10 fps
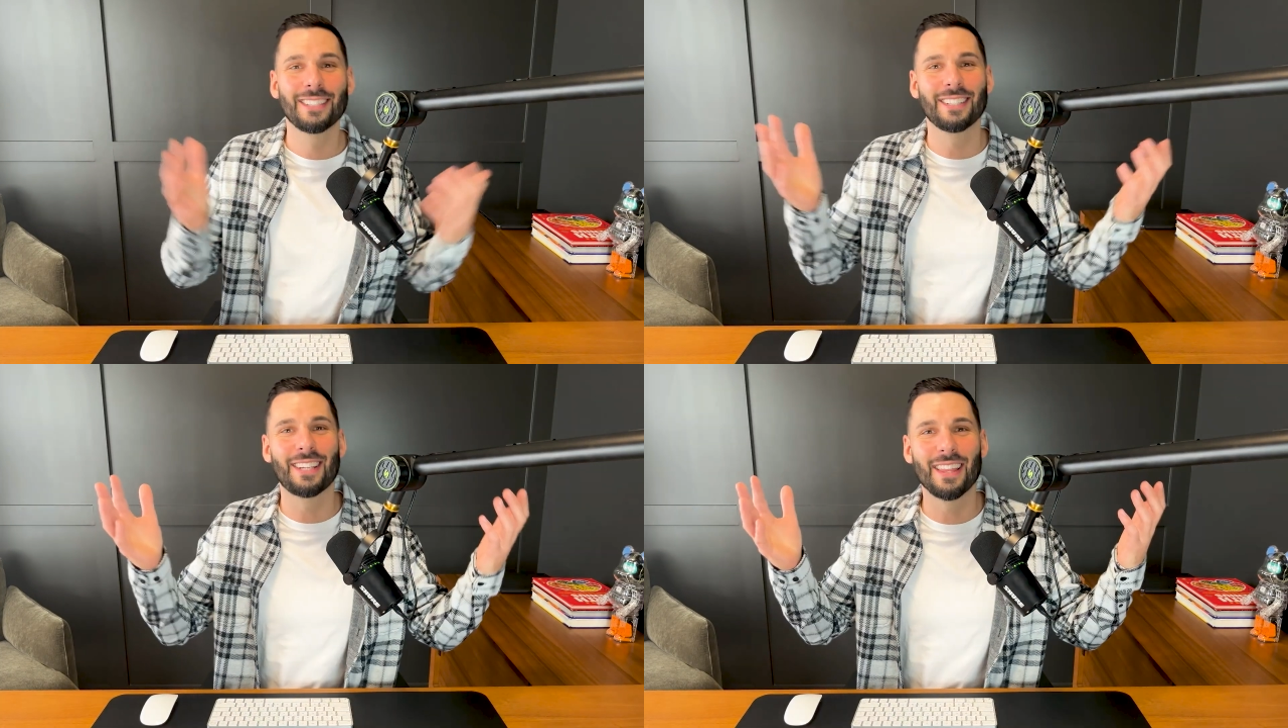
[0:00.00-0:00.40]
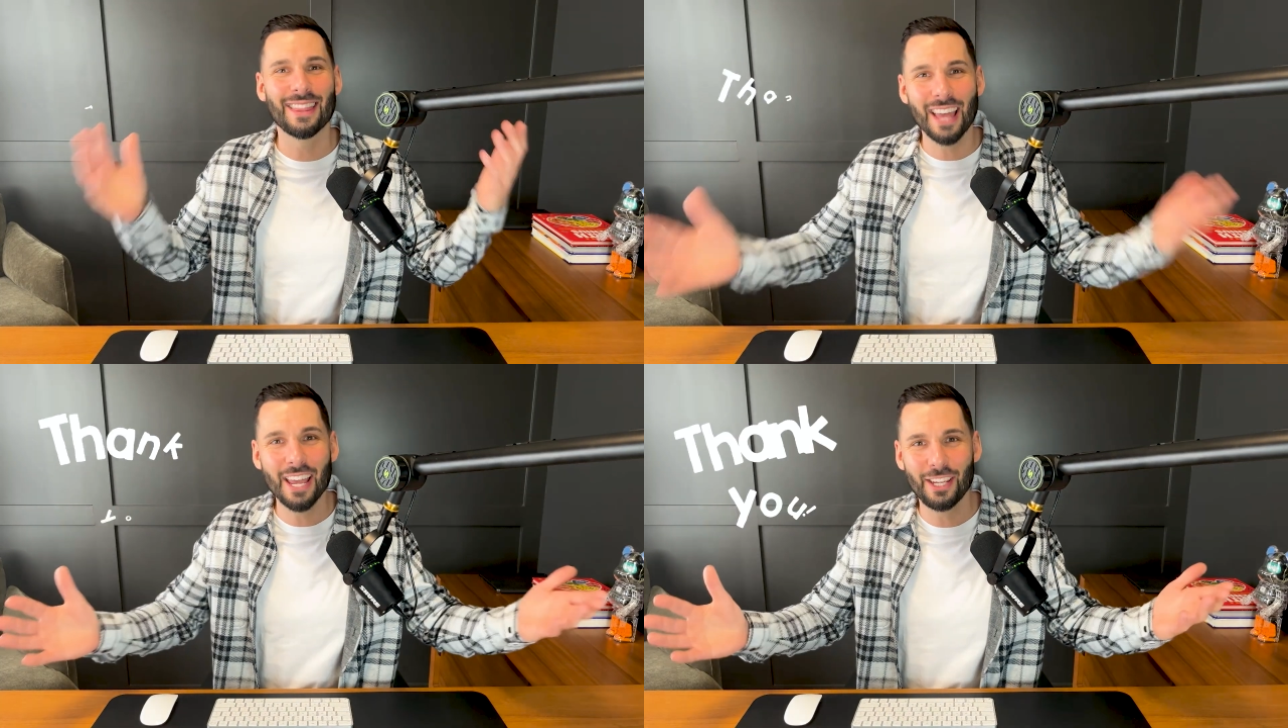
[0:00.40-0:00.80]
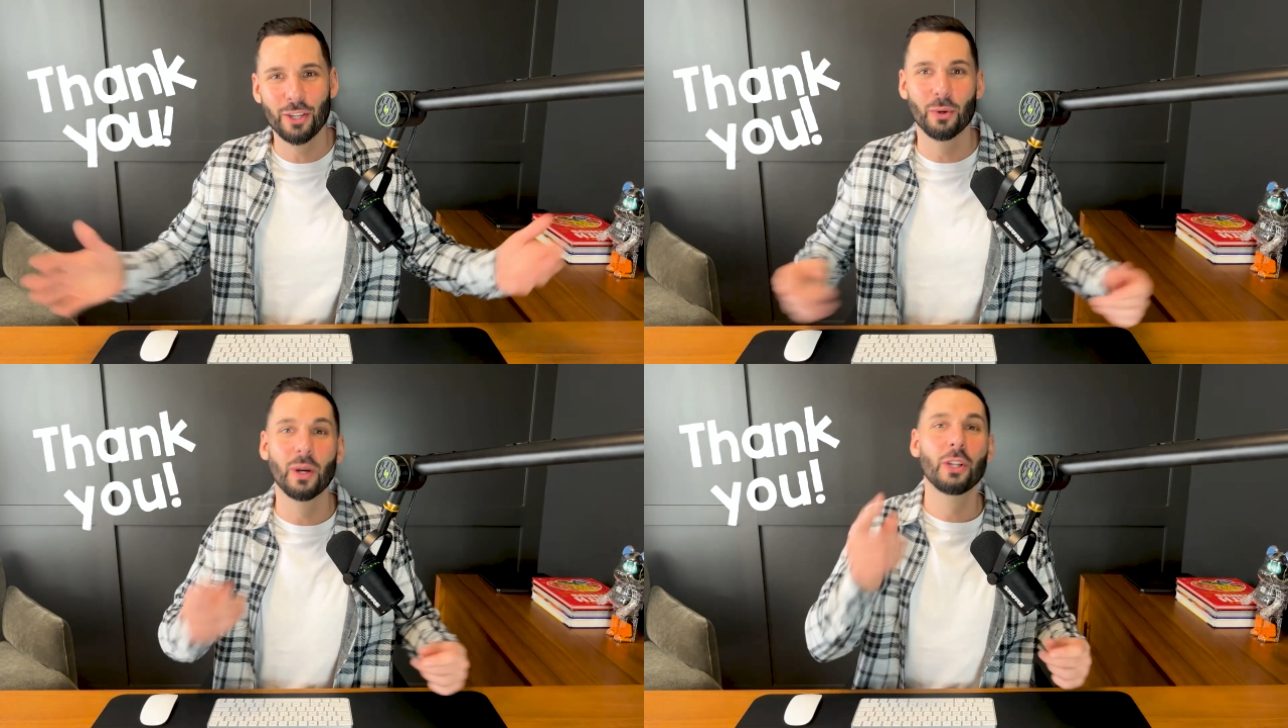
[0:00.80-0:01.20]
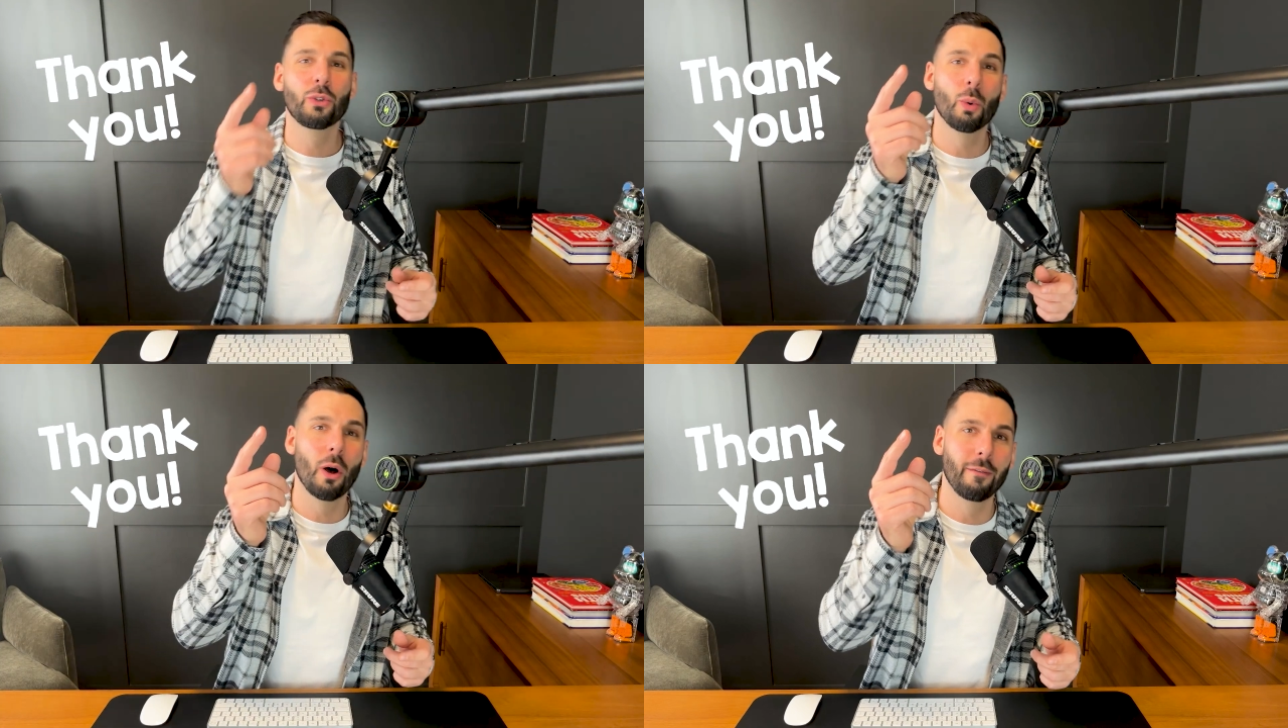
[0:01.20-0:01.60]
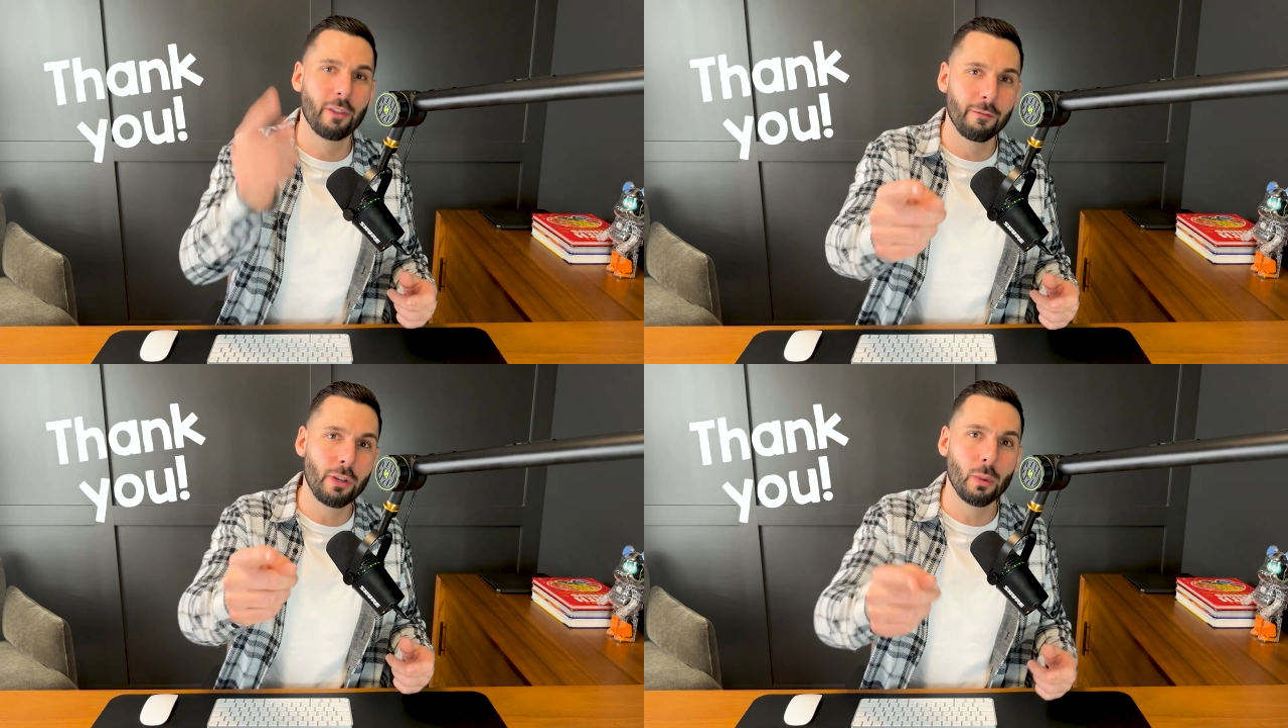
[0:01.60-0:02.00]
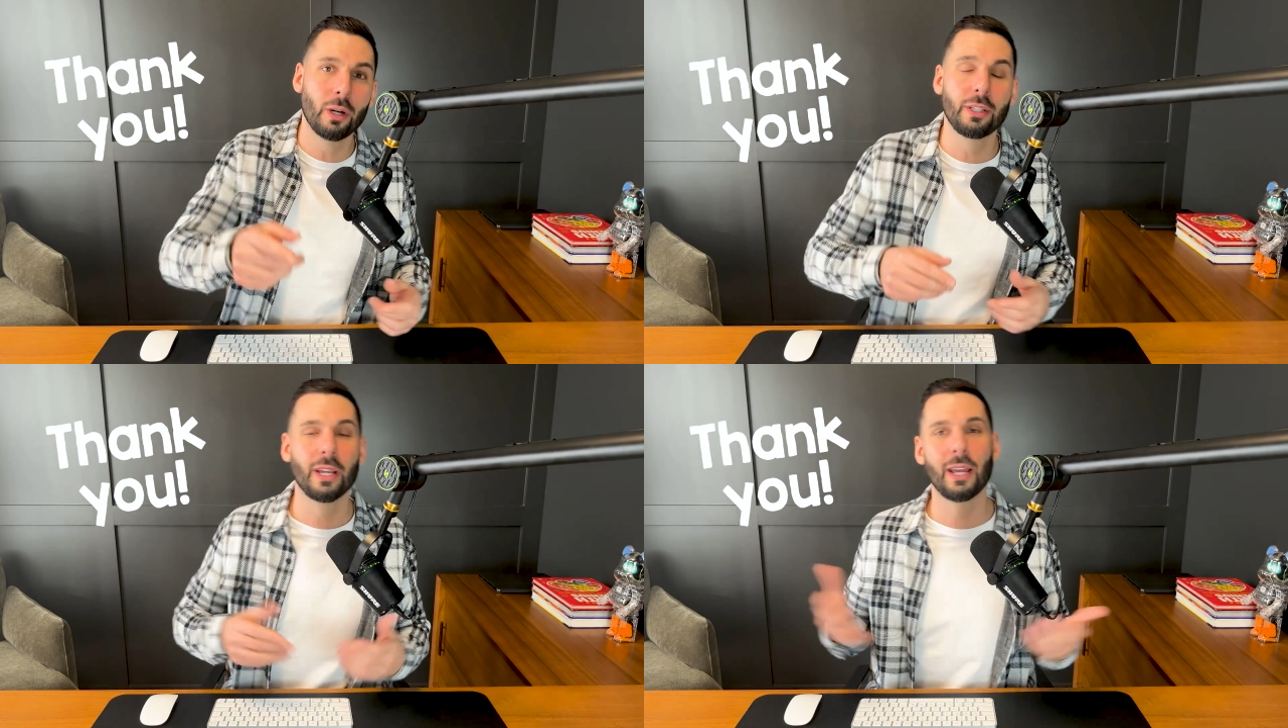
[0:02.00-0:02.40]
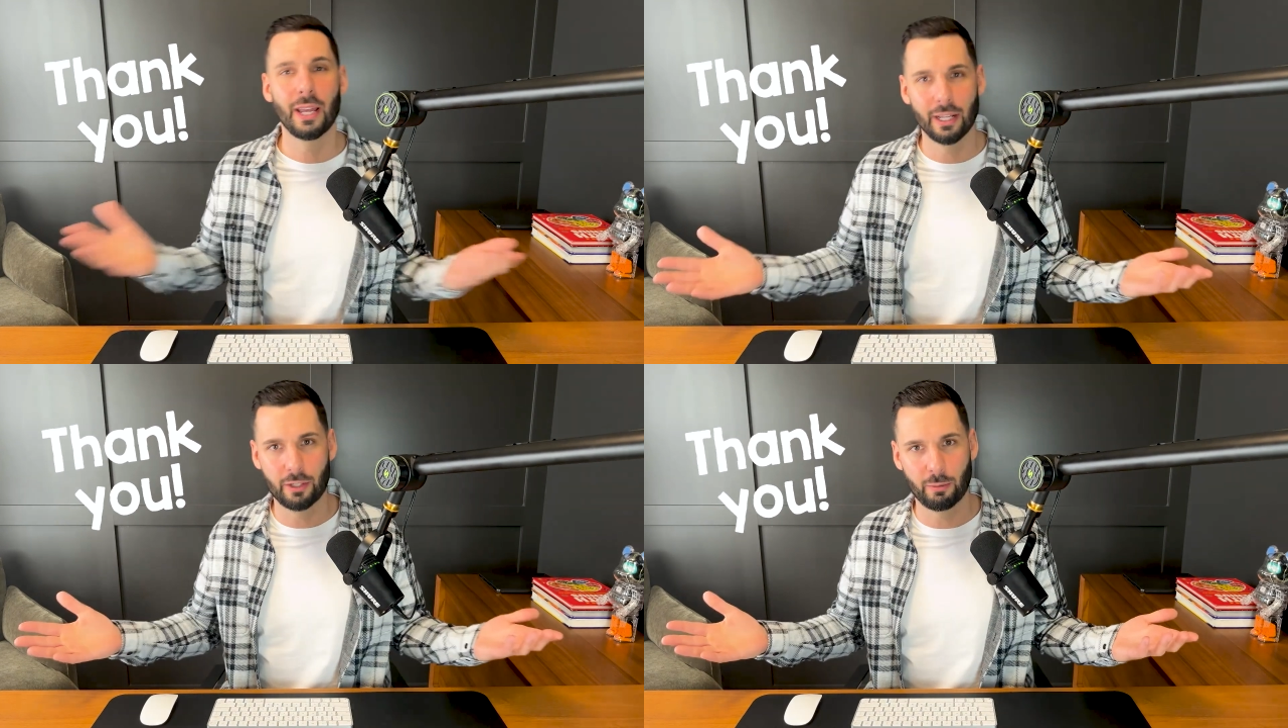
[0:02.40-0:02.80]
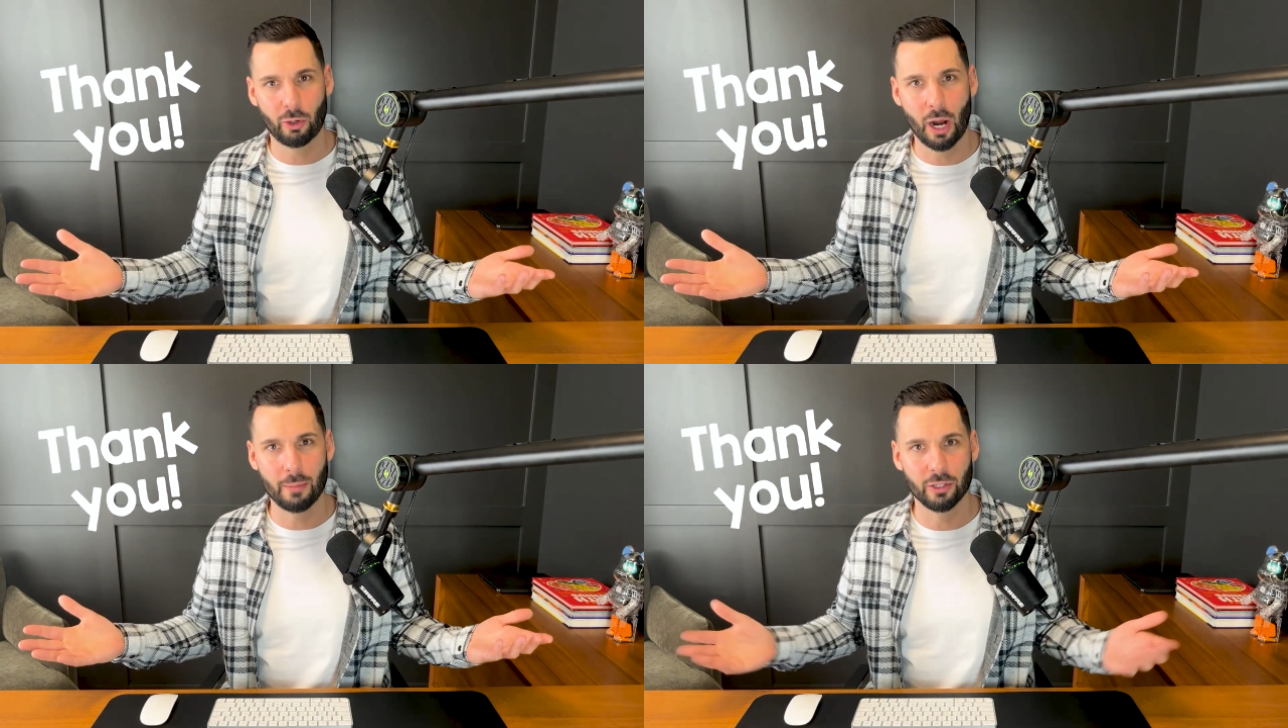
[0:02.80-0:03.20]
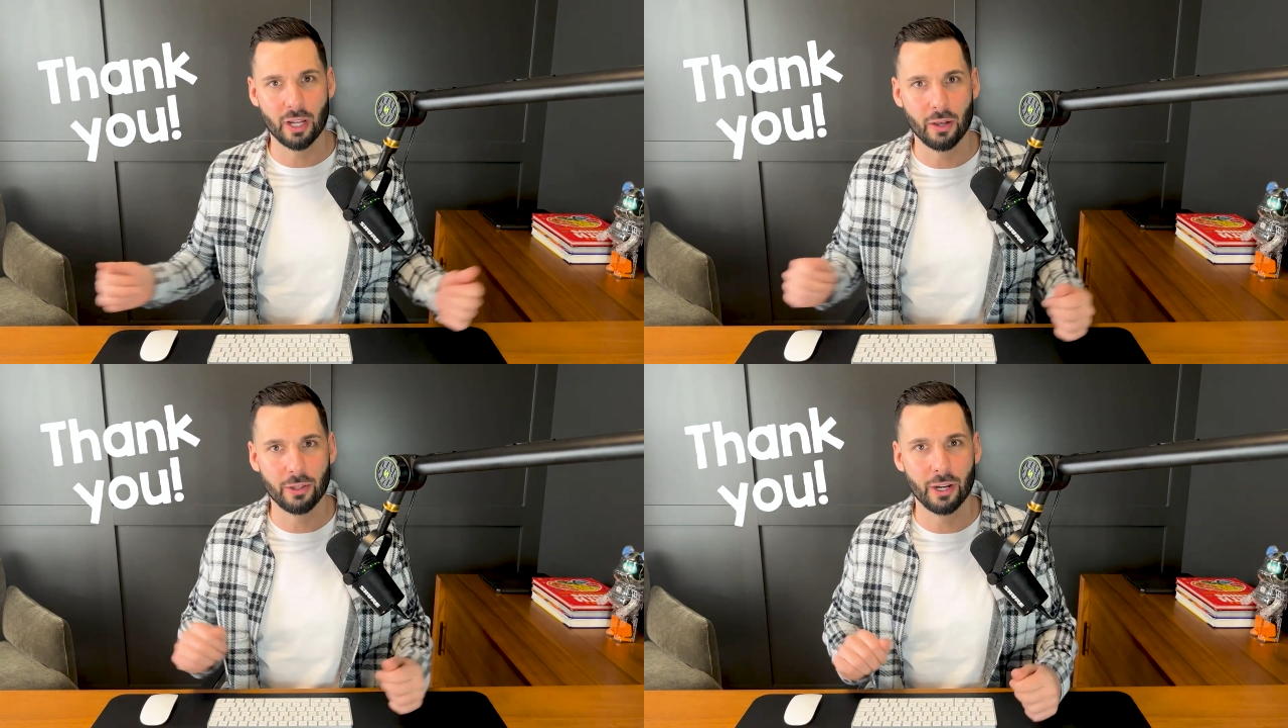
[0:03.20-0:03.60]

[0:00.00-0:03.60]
to say thank you to all of the viewers and subscribers out